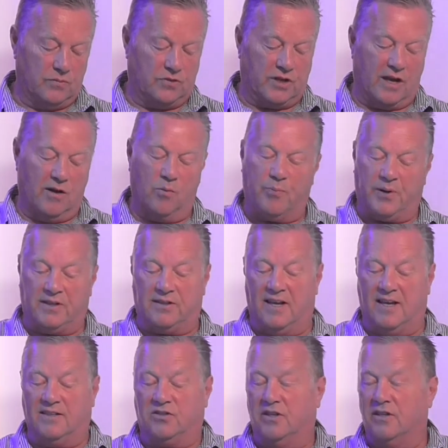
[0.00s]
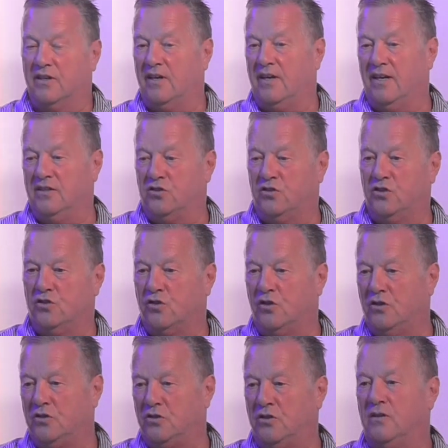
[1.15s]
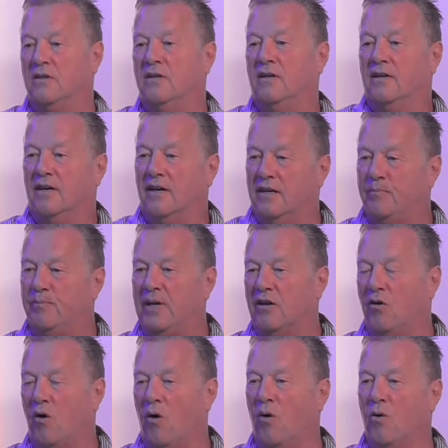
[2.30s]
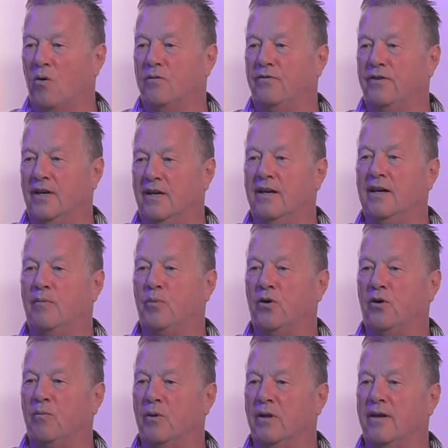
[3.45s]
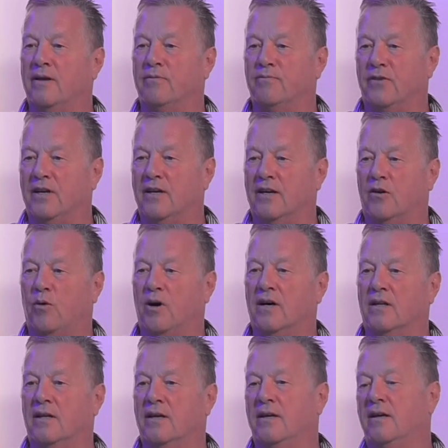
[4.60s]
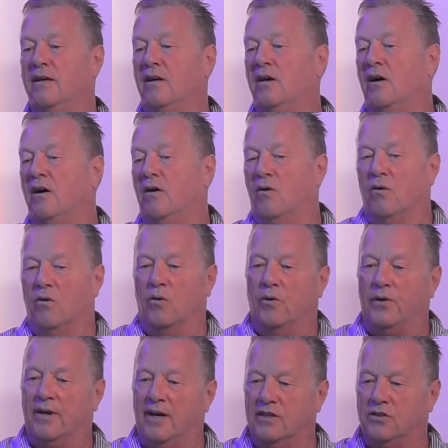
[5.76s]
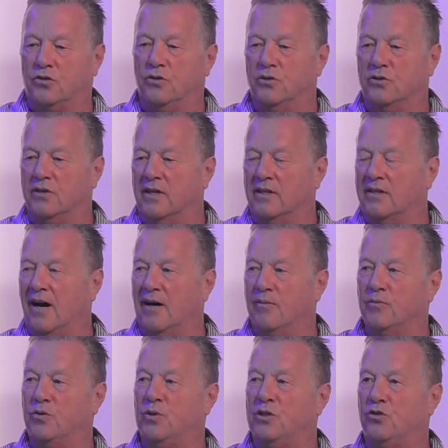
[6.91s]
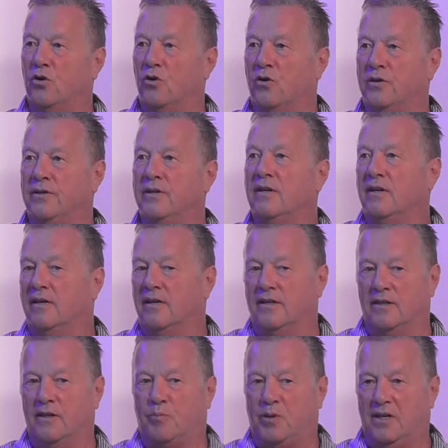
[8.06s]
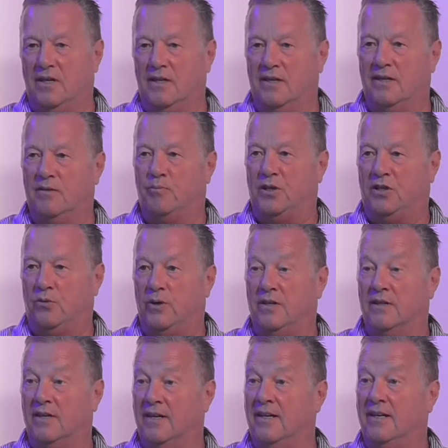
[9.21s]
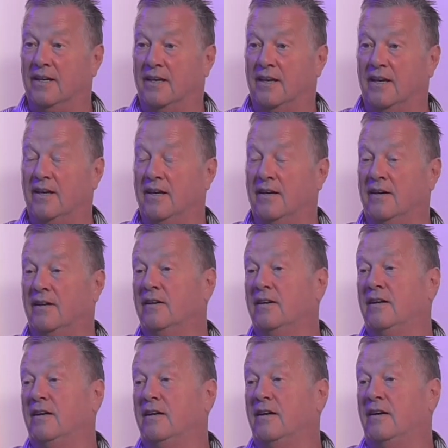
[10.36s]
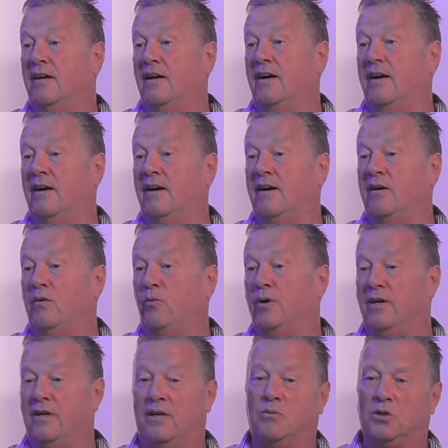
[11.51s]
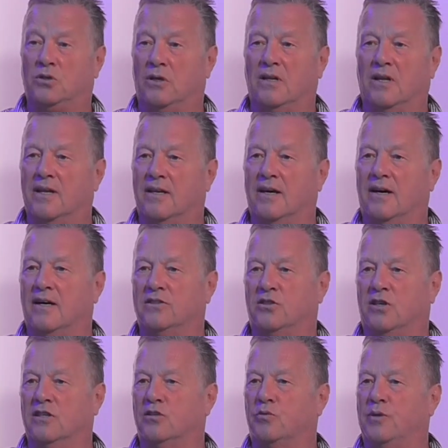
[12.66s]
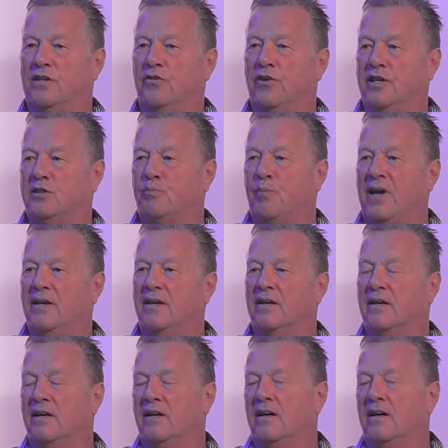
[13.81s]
child protection case discussion had been called very abruptly and very quickly on issues that had happened with John in the period between going into care, where he was in like a 6-week respite,